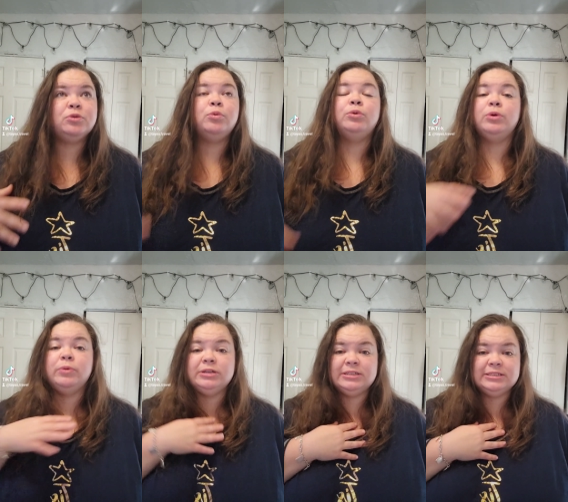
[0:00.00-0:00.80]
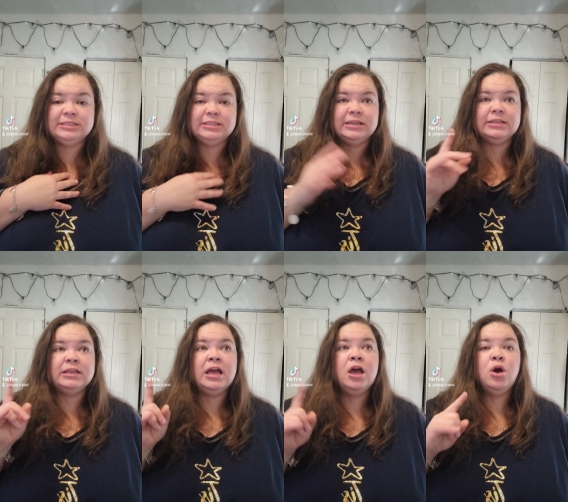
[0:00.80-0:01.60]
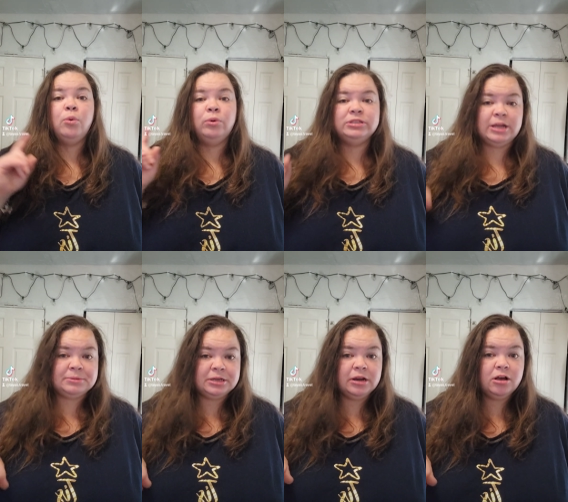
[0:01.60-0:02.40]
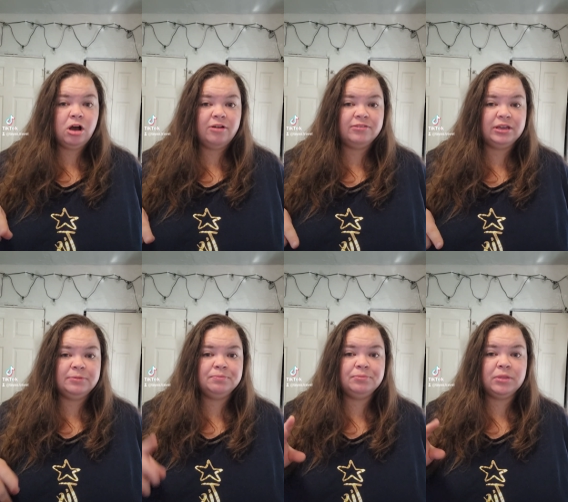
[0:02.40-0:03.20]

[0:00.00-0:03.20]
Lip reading: when we went to Disneyland, we stopped and got a coffee